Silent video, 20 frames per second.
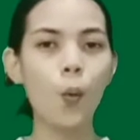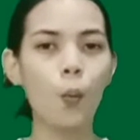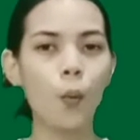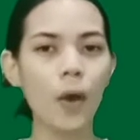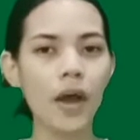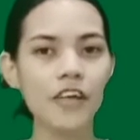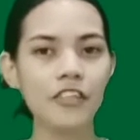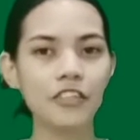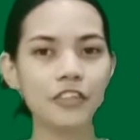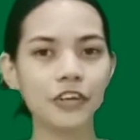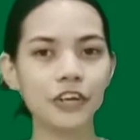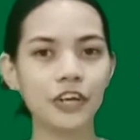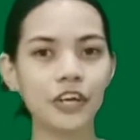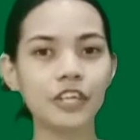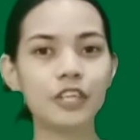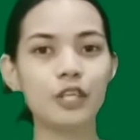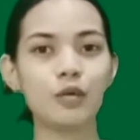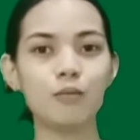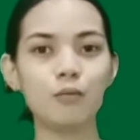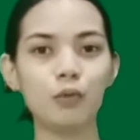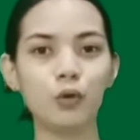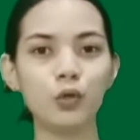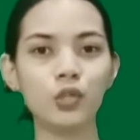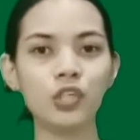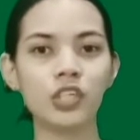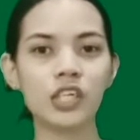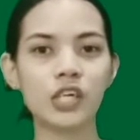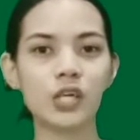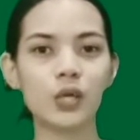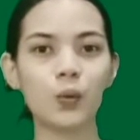whether the
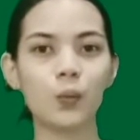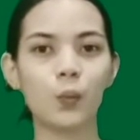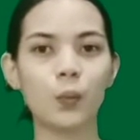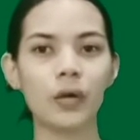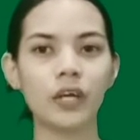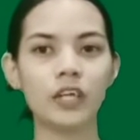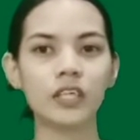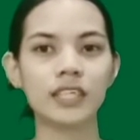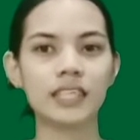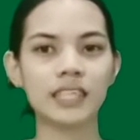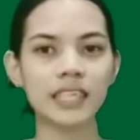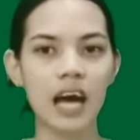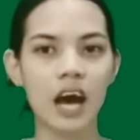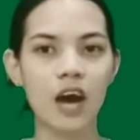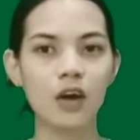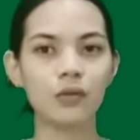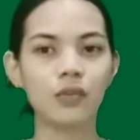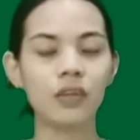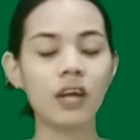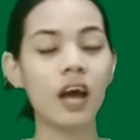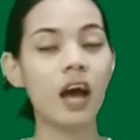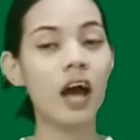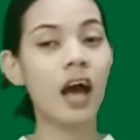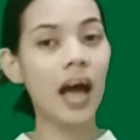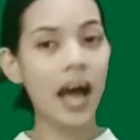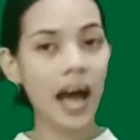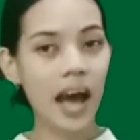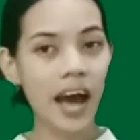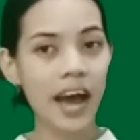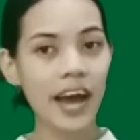music will sound
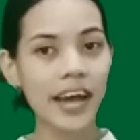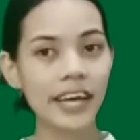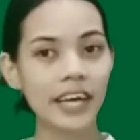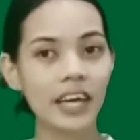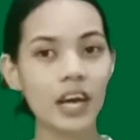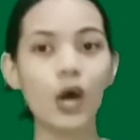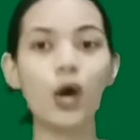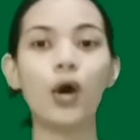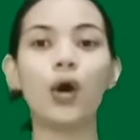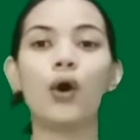high